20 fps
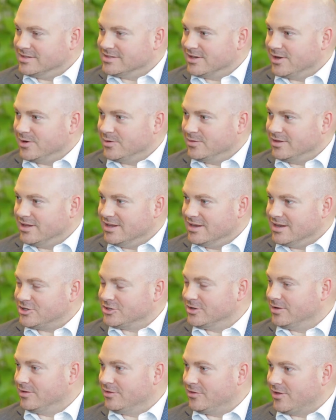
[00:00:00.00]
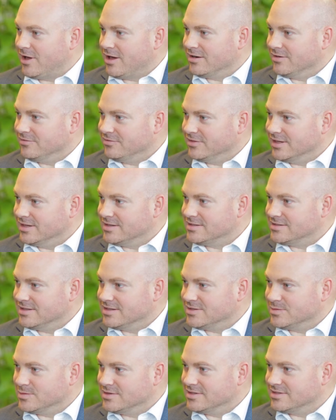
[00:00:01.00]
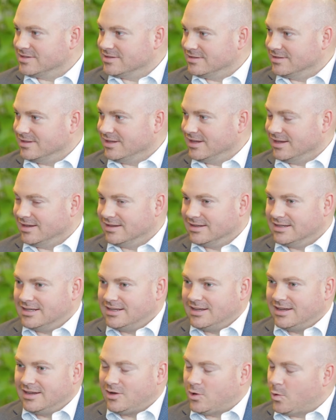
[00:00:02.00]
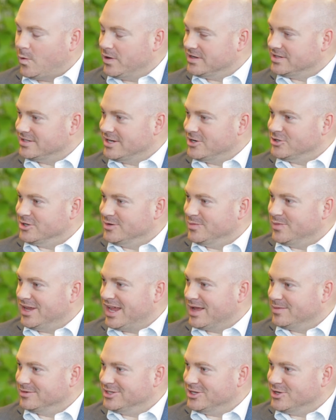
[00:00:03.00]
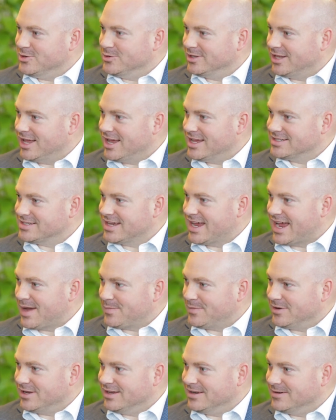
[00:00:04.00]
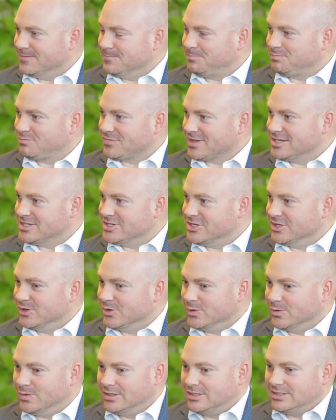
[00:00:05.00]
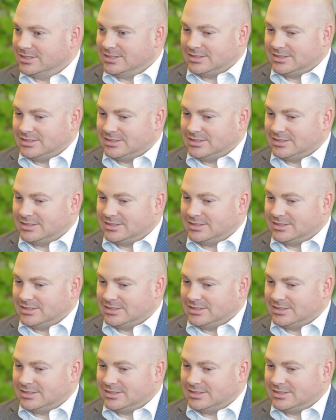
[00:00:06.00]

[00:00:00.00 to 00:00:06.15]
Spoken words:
So the initial thought of this was the quintessential being able to utilize Appian to